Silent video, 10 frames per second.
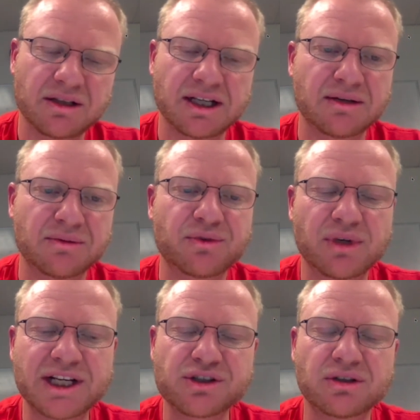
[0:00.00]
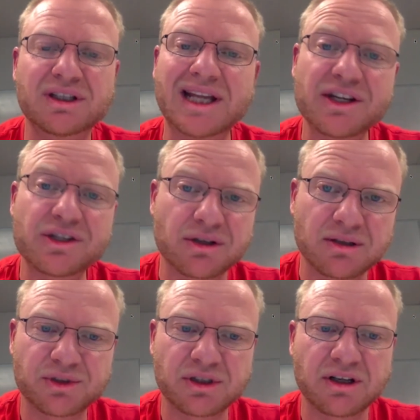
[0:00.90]
the relational nature,
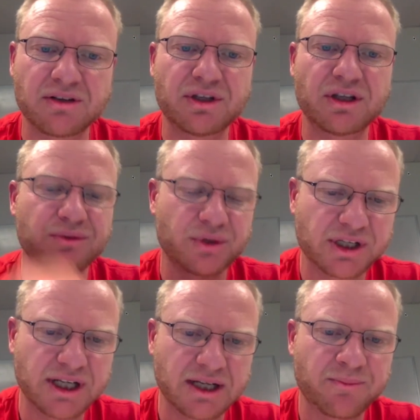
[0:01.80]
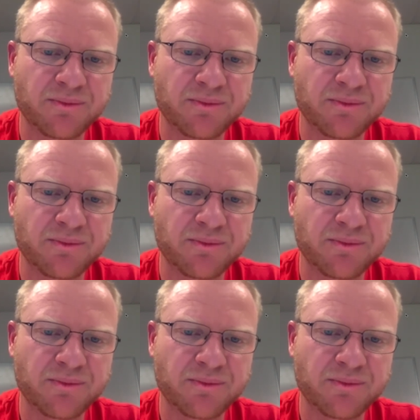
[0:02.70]
I'm sorry, of Neo4j,